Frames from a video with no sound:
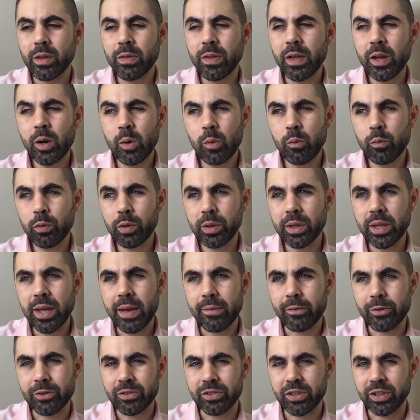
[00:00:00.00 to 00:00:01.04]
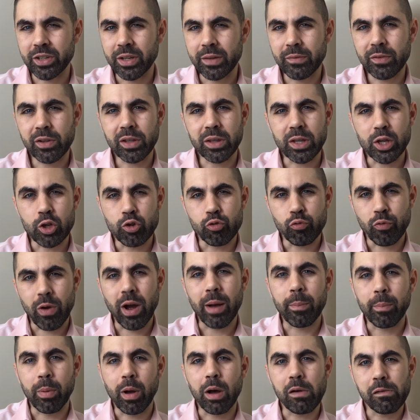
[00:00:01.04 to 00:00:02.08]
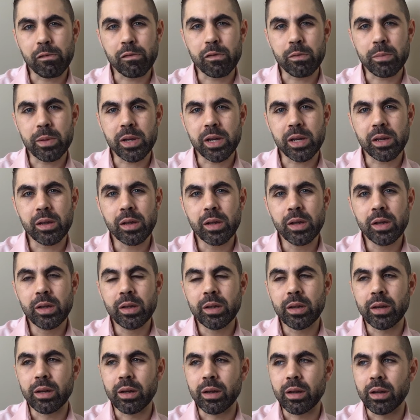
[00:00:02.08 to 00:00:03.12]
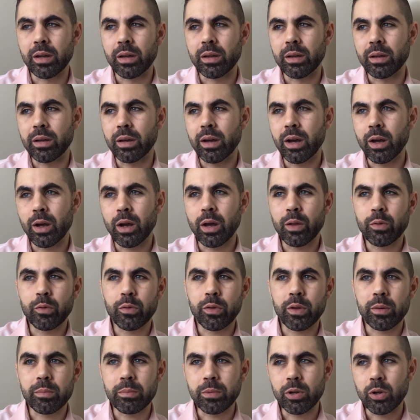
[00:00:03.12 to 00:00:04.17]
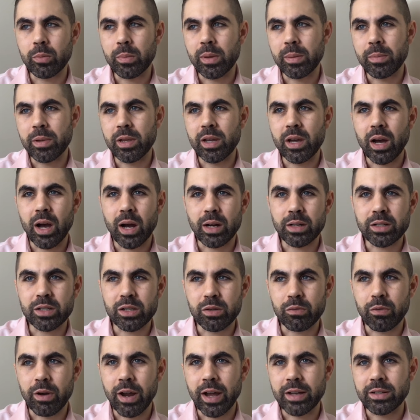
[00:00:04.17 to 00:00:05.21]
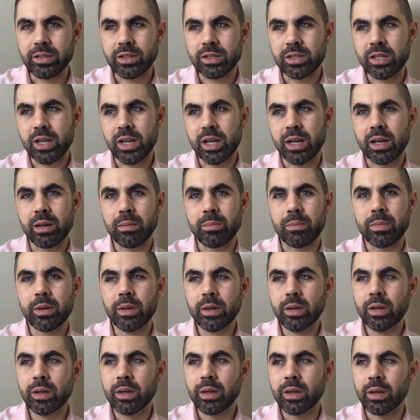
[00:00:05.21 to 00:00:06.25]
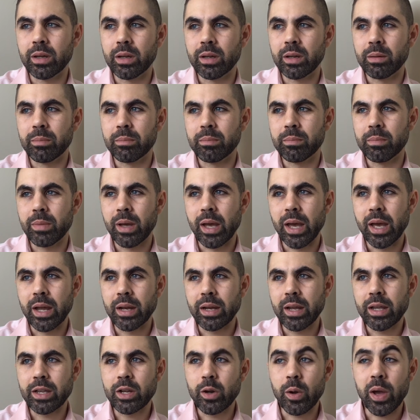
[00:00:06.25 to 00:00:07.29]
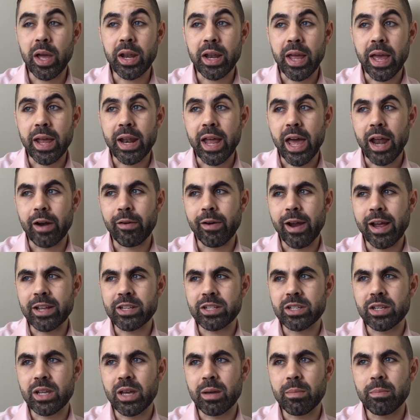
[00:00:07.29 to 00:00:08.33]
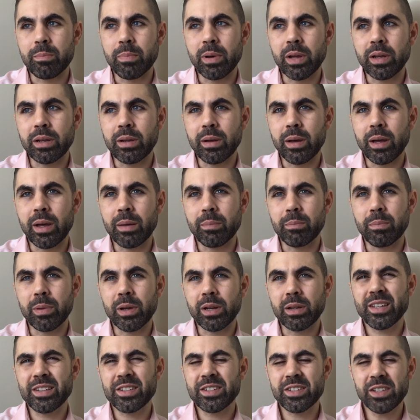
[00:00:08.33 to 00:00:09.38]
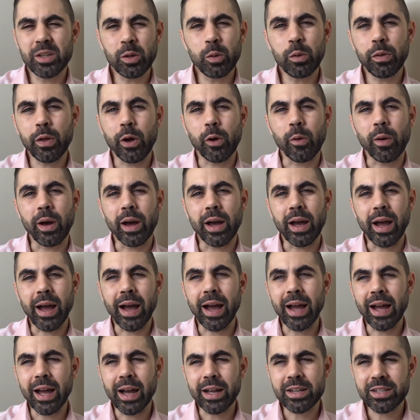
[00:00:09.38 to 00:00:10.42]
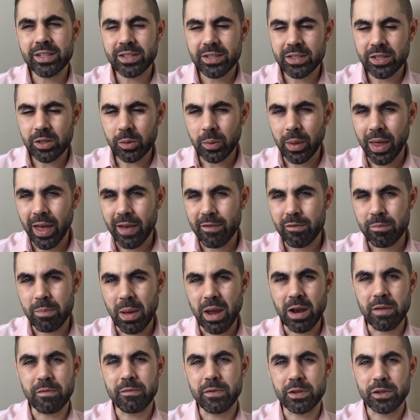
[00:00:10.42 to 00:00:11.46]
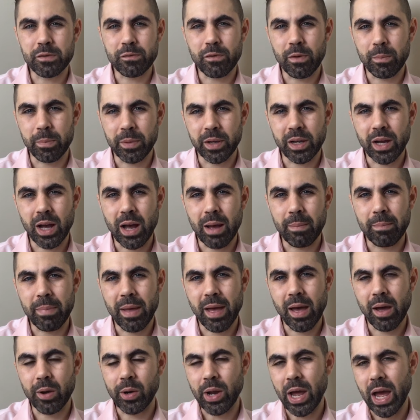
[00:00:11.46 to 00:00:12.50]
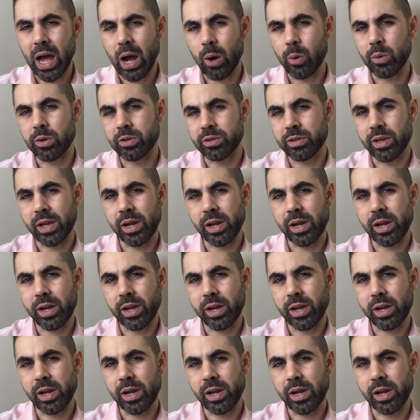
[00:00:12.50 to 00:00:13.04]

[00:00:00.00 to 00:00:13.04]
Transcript: they don't really ever significantly drop off for me, other than, you know, maybe oxiracetam and aniracetam. But still though, I still have benefits from the compound hours